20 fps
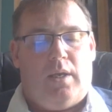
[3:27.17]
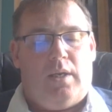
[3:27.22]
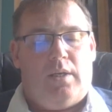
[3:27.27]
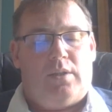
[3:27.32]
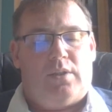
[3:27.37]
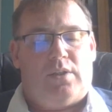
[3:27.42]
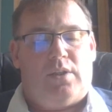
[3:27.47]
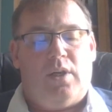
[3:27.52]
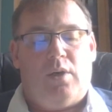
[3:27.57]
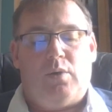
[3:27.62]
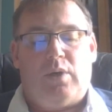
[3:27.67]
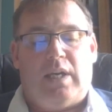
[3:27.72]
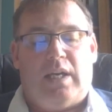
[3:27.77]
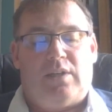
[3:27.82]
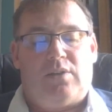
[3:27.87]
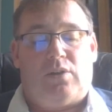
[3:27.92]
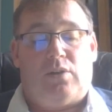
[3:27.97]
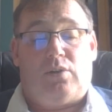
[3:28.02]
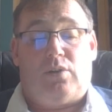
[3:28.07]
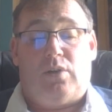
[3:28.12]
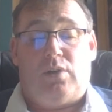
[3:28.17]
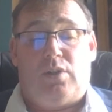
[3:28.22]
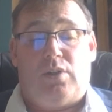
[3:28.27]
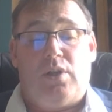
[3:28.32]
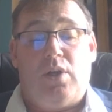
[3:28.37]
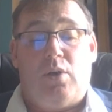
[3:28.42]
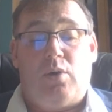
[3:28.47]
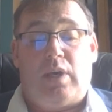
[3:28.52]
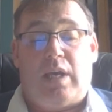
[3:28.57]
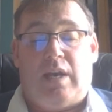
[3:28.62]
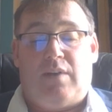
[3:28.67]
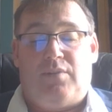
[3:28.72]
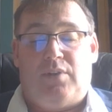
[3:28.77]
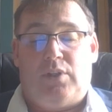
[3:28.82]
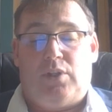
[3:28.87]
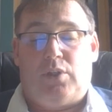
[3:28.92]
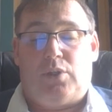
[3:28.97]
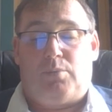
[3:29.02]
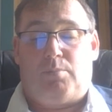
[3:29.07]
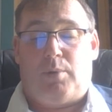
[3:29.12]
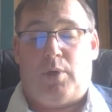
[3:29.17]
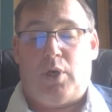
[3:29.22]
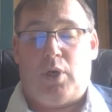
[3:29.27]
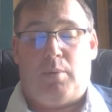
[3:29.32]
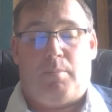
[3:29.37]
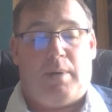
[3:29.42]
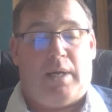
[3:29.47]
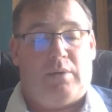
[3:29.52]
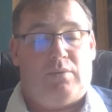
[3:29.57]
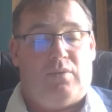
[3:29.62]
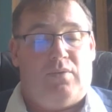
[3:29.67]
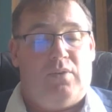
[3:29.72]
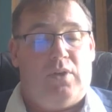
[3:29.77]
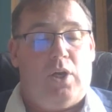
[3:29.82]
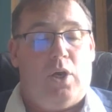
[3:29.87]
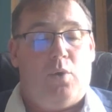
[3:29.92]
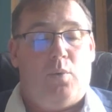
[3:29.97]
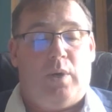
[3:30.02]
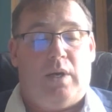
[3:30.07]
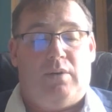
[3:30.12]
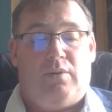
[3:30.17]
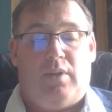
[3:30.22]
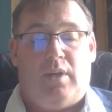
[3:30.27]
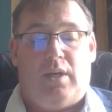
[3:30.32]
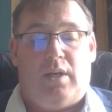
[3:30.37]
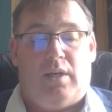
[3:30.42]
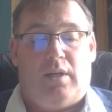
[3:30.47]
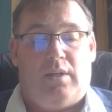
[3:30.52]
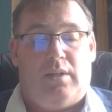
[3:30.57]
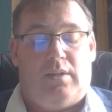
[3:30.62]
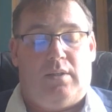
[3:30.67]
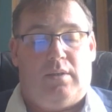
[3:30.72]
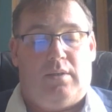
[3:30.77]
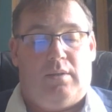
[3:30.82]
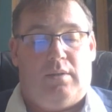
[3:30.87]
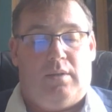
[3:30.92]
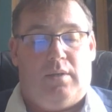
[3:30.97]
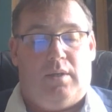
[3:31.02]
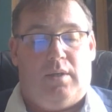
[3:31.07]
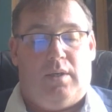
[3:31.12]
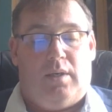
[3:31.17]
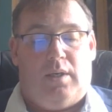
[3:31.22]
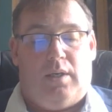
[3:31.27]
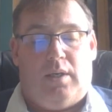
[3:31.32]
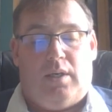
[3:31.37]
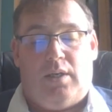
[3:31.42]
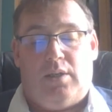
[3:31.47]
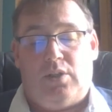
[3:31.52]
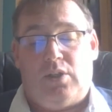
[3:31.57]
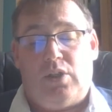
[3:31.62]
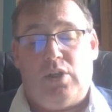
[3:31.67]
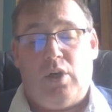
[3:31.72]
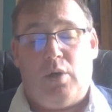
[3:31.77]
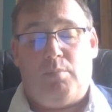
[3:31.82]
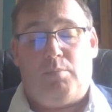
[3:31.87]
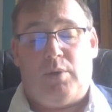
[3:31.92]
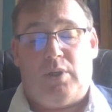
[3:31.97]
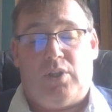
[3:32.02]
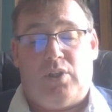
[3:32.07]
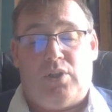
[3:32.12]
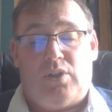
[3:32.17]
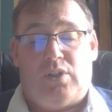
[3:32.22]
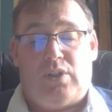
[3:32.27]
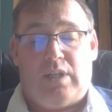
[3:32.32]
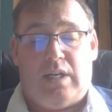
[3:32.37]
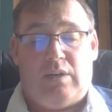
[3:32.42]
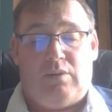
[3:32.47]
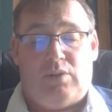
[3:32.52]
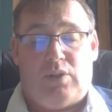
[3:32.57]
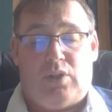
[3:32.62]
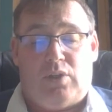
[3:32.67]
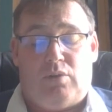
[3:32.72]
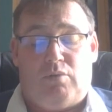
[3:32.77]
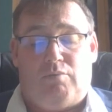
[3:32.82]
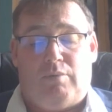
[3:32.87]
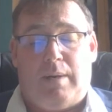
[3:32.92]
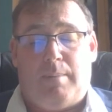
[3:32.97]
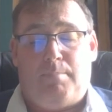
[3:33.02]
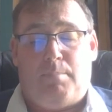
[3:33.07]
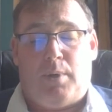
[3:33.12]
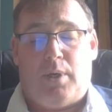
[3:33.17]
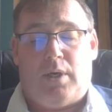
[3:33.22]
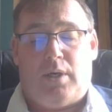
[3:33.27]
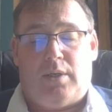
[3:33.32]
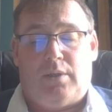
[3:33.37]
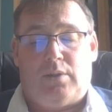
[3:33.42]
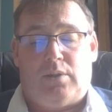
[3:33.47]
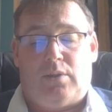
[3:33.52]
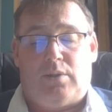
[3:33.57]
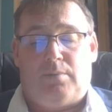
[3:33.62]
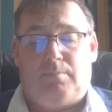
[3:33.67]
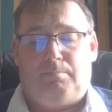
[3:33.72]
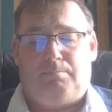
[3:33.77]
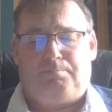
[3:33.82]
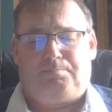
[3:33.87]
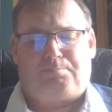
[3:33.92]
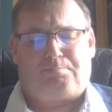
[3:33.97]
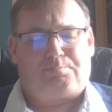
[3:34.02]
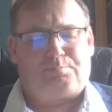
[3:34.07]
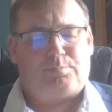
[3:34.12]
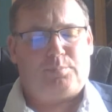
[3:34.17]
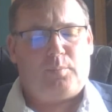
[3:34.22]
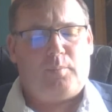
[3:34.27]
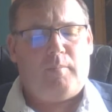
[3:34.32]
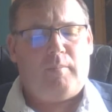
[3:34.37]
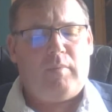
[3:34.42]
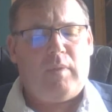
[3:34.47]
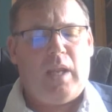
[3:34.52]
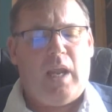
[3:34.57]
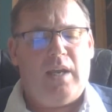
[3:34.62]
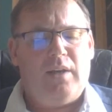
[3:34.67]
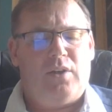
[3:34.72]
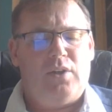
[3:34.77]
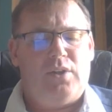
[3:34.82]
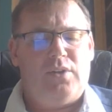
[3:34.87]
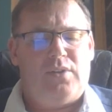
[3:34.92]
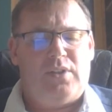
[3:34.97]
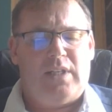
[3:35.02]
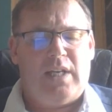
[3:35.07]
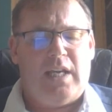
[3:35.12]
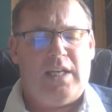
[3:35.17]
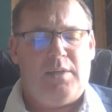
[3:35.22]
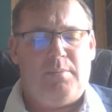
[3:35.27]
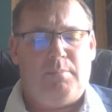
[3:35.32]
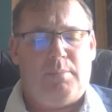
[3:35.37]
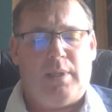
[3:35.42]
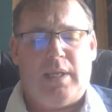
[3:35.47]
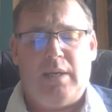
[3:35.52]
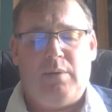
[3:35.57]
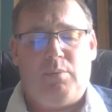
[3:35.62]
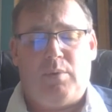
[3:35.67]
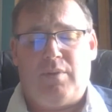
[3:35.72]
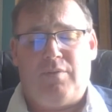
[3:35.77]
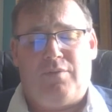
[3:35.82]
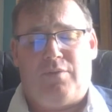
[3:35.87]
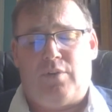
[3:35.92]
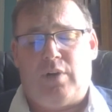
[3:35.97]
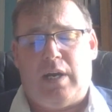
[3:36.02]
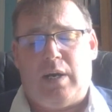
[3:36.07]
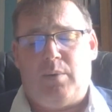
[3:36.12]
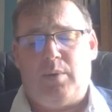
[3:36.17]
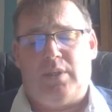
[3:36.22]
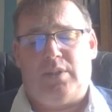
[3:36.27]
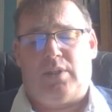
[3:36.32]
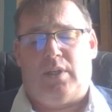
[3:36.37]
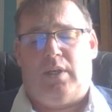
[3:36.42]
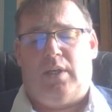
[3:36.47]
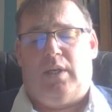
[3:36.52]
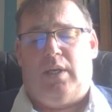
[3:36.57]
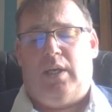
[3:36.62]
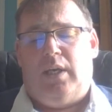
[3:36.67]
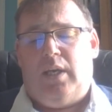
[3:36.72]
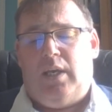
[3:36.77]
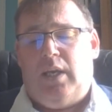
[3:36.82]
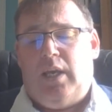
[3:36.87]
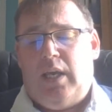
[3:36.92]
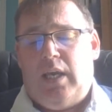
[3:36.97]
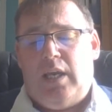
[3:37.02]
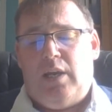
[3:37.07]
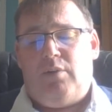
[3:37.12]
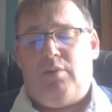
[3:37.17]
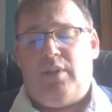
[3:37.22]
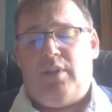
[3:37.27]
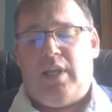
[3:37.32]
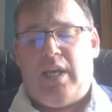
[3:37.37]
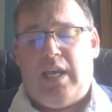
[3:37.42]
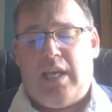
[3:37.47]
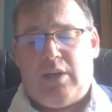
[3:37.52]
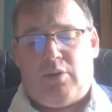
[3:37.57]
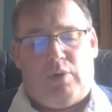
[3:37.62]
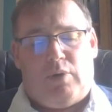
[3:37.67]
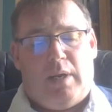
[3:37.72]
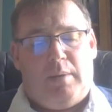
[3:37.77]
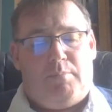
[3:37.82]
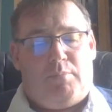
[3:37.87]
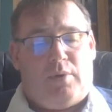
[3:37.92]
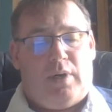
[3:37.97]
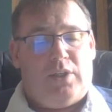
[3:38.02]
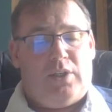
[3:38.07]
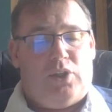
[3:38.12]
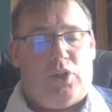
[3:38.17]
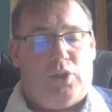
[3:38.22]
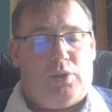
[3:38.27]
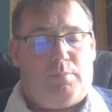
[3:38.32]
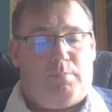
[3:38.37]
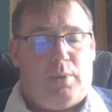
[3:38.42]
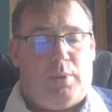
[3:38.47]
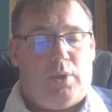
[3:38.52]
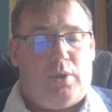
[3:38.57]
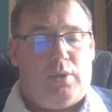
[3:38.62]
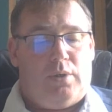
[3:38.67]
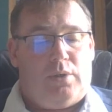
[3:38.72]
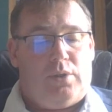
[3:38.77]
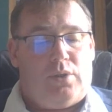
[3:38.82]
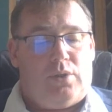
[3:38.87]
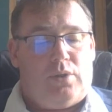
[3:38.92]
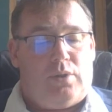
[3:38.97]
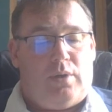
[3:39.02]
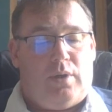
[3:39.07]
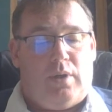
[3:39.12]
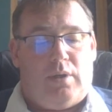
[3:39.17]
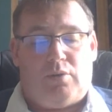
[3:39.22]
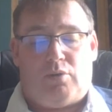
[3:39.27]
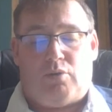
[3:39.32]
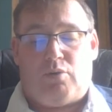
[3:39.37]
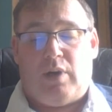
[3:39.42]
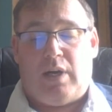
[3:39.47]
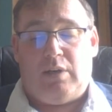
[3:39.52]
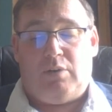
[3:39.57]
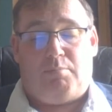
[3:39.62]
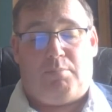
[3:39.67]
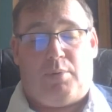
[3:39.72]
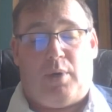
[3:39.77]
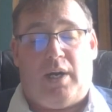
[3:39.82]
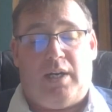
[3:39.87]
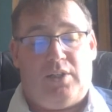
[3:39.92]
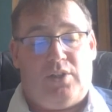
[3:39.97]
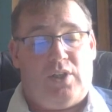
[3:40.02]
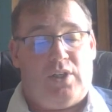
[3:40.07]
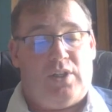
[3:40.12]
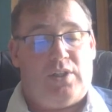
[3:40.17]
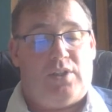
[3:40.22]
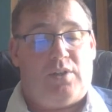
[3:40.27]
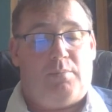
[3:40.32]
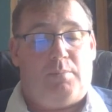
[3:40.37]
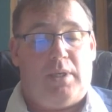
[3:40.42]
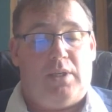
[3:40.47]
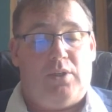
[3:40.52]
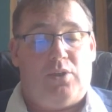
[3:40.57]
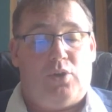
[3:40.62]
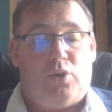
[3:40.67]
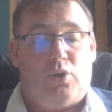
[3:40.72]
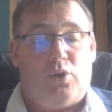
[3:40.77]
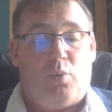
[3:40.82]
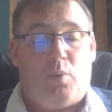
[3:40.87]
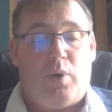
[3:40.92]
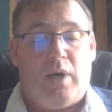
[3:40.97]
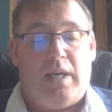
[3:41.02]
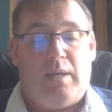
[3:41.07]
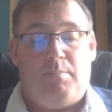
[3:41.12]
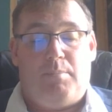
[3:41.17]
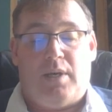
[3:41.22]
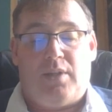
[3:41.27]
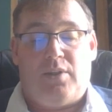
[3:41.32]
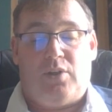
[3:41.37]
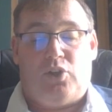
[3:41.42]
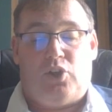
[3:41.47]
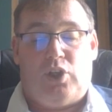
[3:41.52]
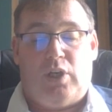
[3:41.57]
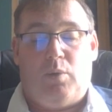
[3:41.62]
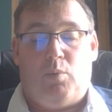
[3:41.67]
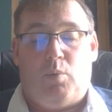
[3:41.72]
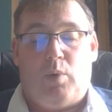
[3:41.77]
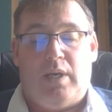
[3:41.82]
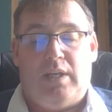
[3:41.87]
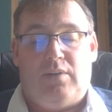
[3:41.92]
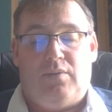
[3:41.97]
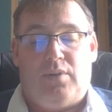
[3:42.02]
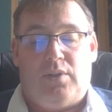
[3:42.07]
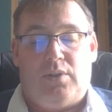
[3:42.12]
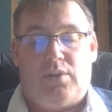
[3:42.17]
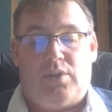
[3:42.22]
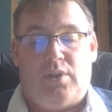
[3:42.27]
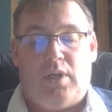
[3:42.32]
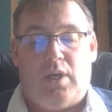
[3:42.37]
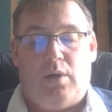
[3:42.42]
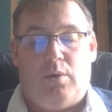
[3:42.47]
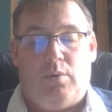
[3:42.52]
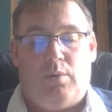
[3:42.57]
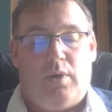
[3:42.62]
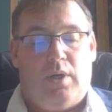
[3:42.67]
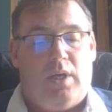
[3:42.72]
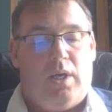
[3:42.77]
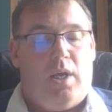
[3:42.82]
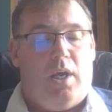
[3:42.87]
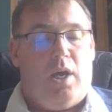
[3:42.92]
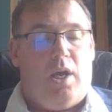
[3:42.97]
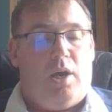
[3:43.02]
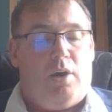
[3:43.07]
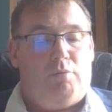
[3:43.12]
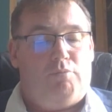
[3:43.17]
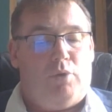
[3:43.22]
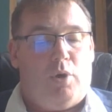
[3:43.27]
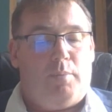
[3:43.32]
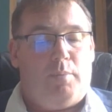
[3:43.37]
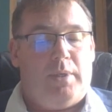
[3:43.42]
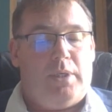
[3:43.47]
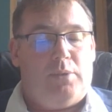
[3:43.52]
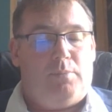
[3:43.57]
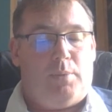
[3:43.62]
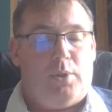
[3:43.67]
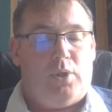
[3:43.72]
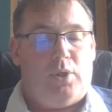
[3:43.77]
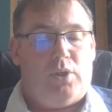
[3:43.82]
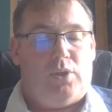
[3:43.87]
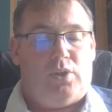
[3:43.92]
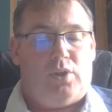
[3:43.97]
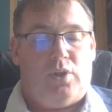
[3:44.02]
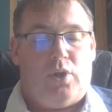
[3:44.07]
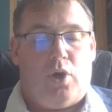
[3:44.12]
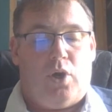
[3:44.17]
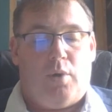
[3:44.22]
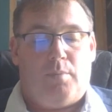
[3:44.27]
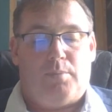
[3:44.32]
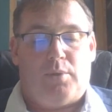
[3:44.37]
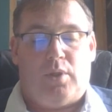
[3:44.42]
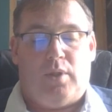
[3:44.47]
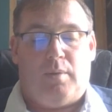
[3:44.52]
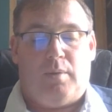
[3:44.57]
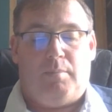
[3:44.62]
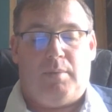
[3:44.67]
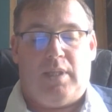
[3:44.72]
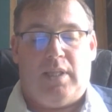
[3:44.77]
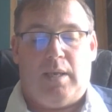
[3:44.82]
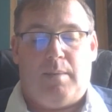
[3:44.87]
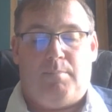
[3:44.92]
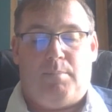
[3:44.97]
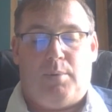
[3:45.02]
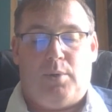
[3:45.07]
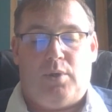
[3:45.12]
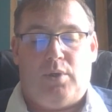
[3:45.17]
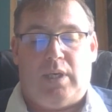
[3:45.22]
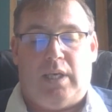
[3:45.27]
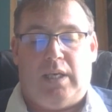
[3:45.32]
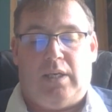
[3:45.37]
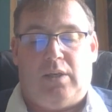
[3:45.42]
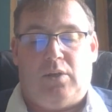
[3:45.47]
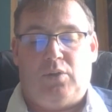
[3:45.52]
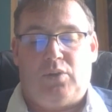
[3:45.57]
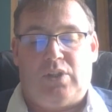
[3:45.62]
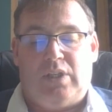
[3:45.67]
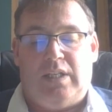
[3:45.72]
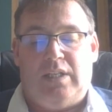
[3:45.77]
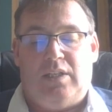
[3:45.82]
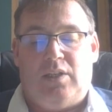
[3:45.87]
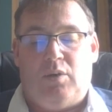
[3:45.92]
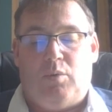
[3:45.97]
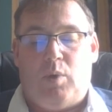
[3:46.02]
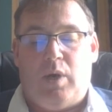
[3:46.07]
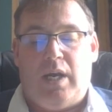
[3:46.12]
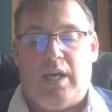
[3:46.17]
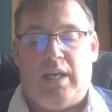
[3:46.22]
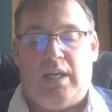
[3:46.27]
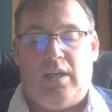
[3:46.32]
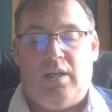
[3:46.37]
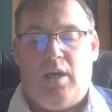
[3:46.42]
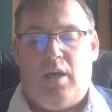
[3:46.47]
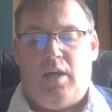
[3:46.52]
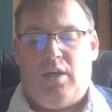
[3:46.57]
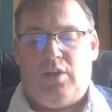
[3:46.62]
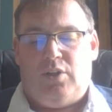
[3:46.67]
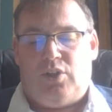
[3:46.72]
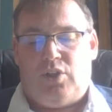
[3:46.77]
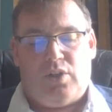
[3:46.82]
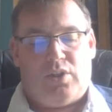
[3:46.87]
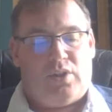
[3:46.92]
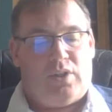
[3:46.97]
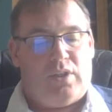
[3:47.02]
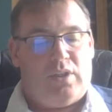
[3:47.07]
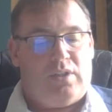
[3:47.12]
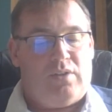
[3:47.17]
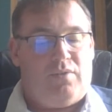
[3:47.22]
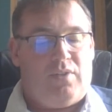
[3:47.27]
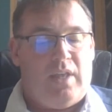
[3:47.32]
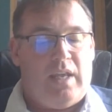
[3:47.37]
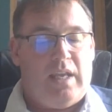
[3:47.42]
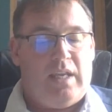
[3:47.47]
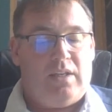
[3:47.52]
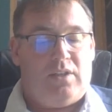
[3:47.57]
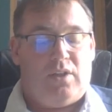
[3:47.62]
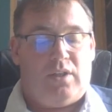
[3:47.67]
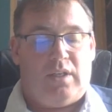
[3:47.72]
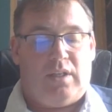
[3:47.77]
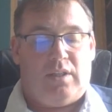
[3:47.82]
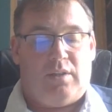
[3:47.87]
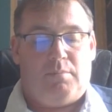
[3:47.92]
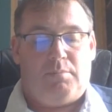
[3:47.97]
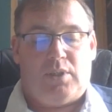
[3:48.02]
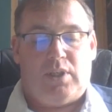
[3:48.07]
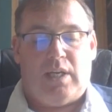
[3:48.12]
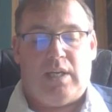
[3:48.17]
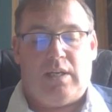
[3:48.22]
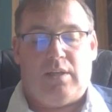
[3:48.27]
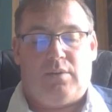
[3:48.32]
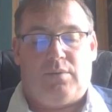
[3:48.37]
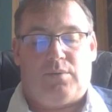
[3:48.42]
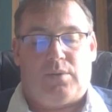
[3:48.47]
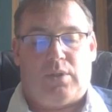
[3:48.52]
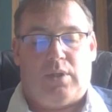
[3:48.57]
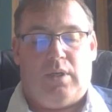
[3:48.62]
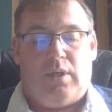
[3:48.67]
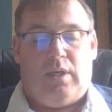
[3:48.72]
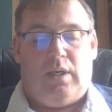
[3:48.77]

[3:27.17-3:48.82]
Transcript: Snow castles and snow caverns had sprung up out of nowhere in the night, and snow bridges, terraces, and ramparts. I could have stayed and played with them for hours. Here and there, great branches perched, great branches had been torn away by the sheer weight of the snow, and robins perched and hopped on them in their perky, conceited way, just as if they had done it themselves.